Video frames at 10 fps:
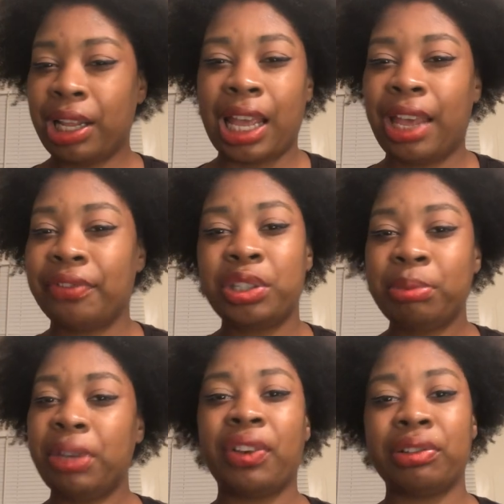have too
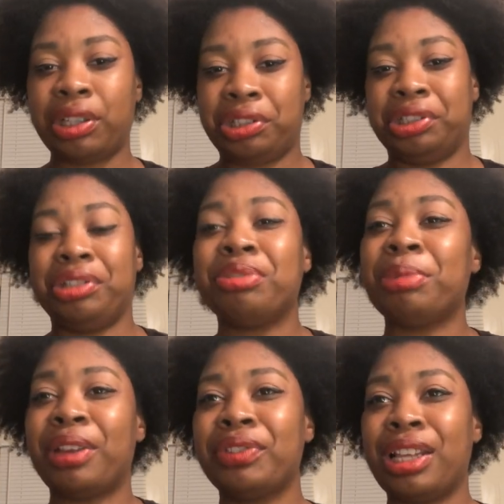many foundations to use them
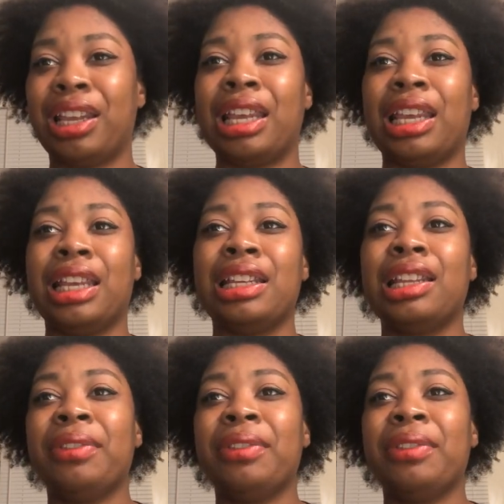every day, and